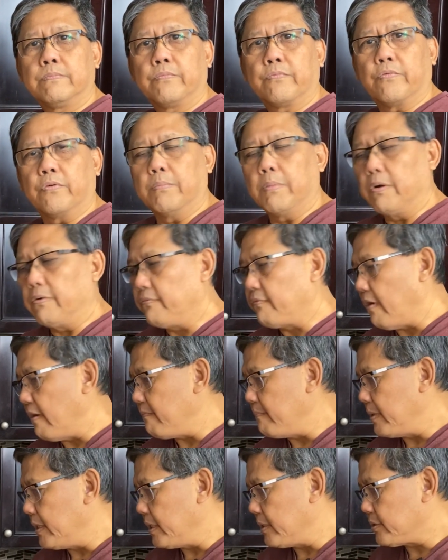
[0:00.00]
for about 5
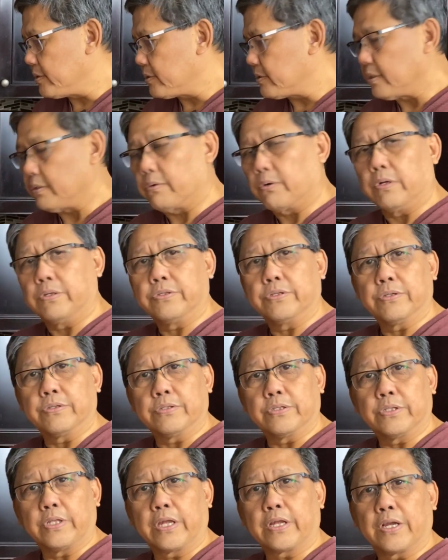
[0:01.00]
minutes or until
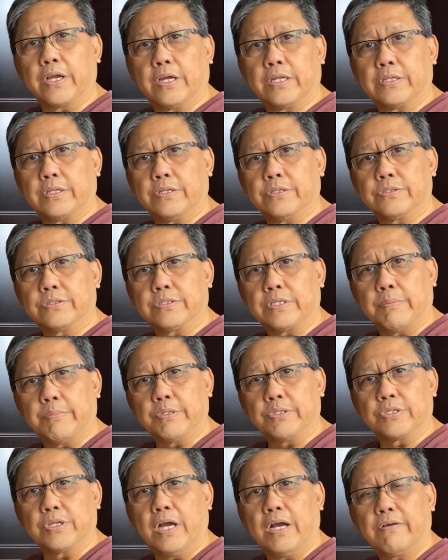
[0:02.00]
the daikon is
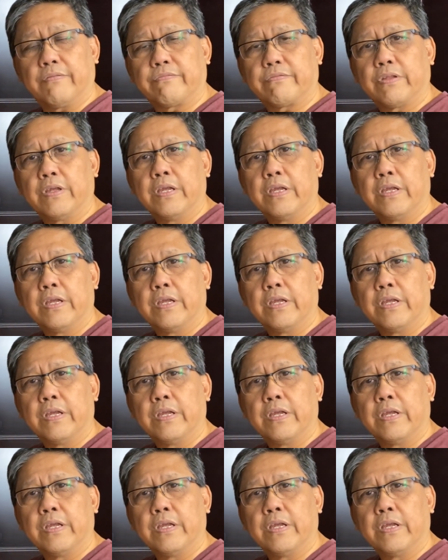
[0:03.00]
semi-soft.